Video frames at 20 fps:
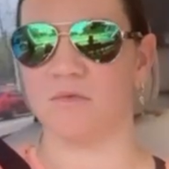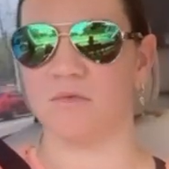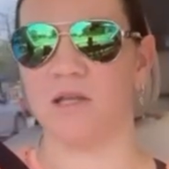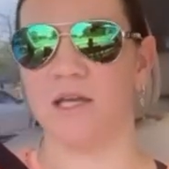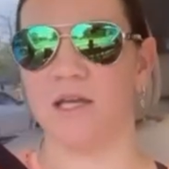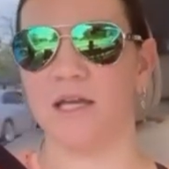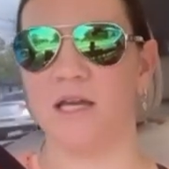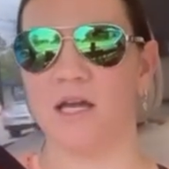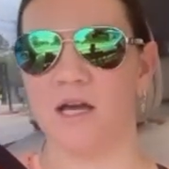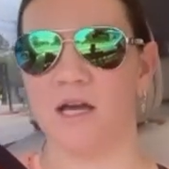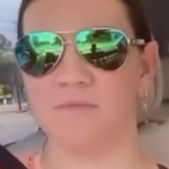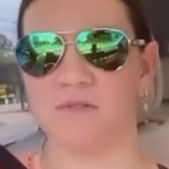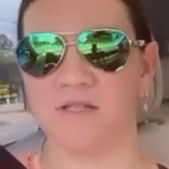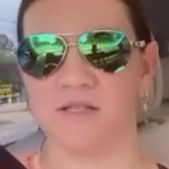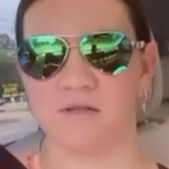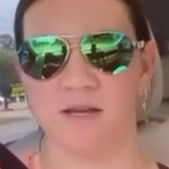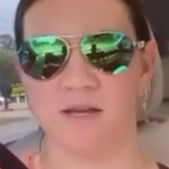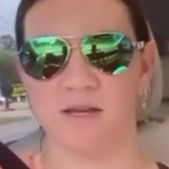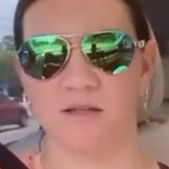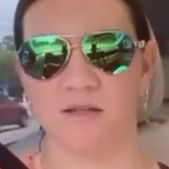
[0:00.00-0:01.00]
clean up
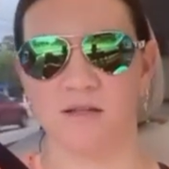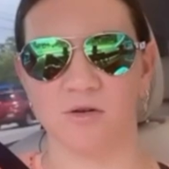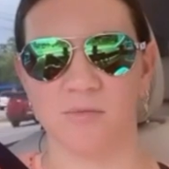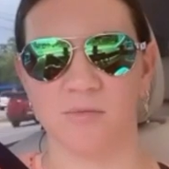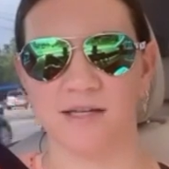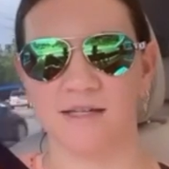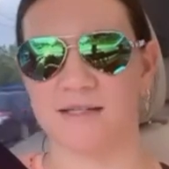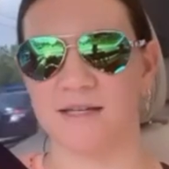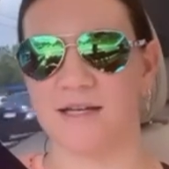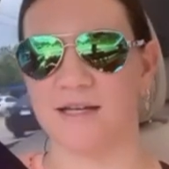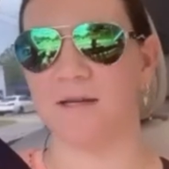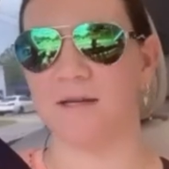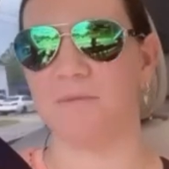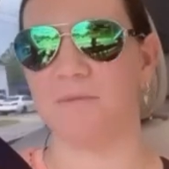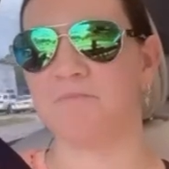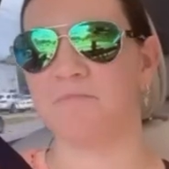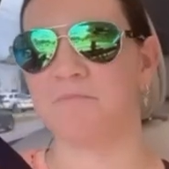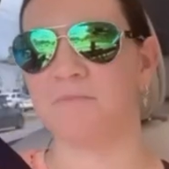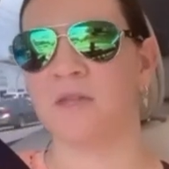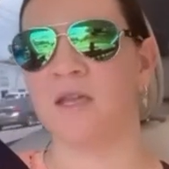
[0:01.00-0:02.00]
since we had a little bit of time,
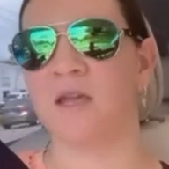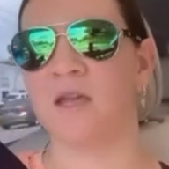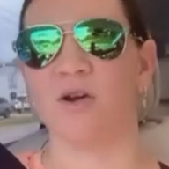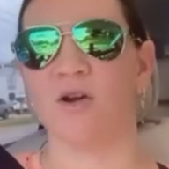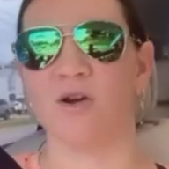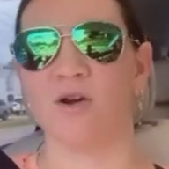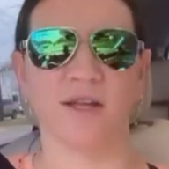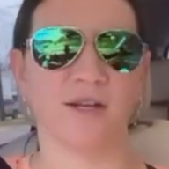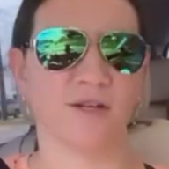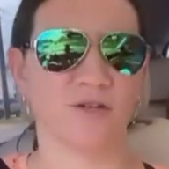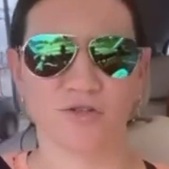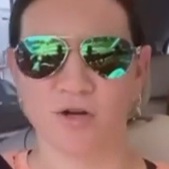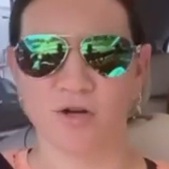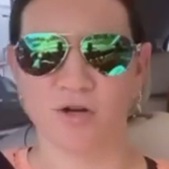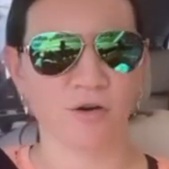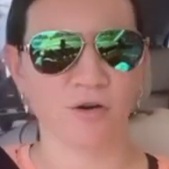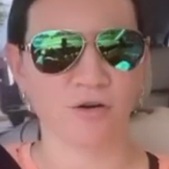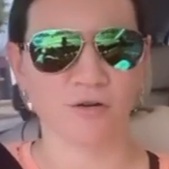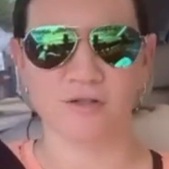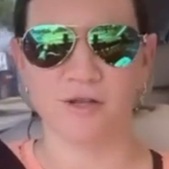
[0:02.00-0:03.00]
or get a
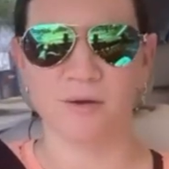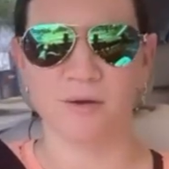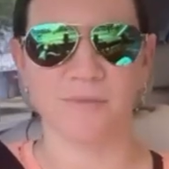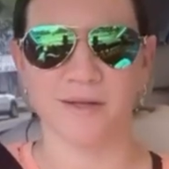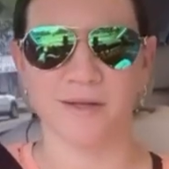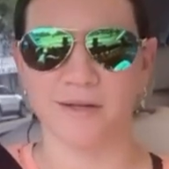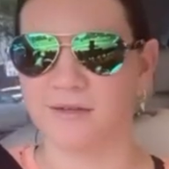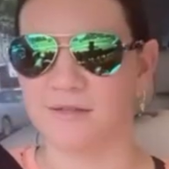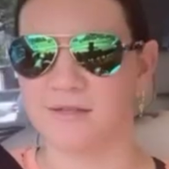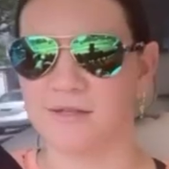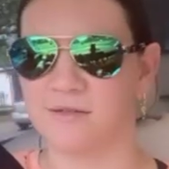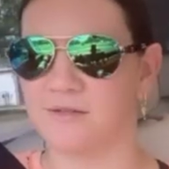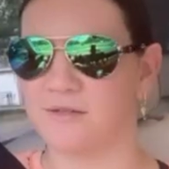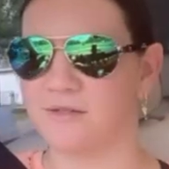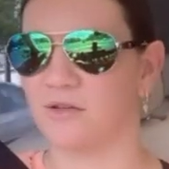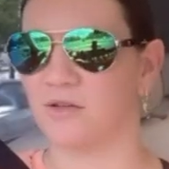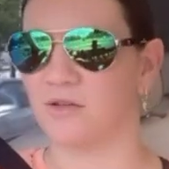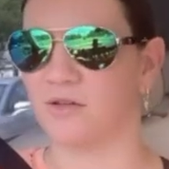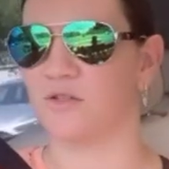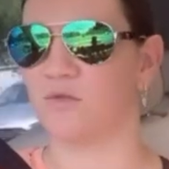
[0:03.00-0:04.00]
shirt or something because he's
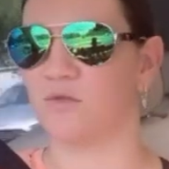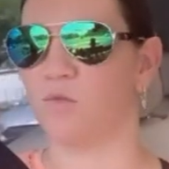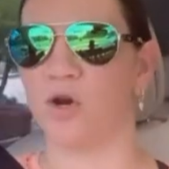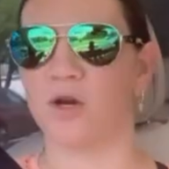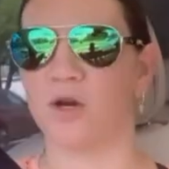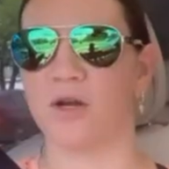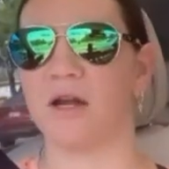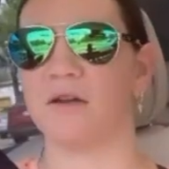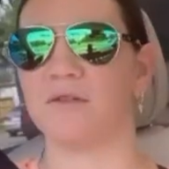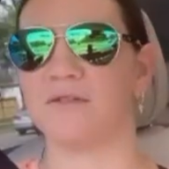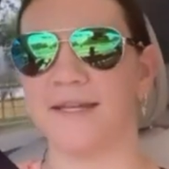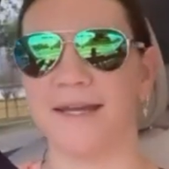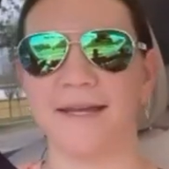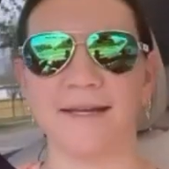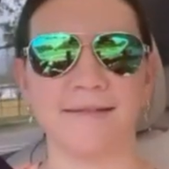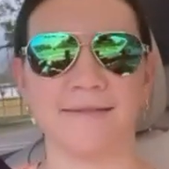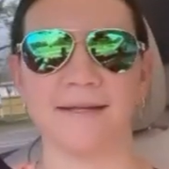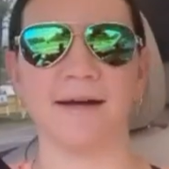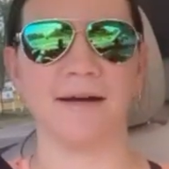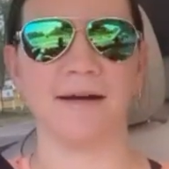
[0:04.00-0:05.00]
still in his workout tank
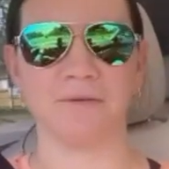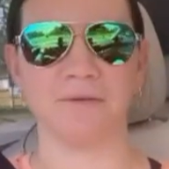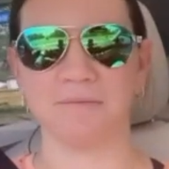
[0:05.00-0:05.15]
top.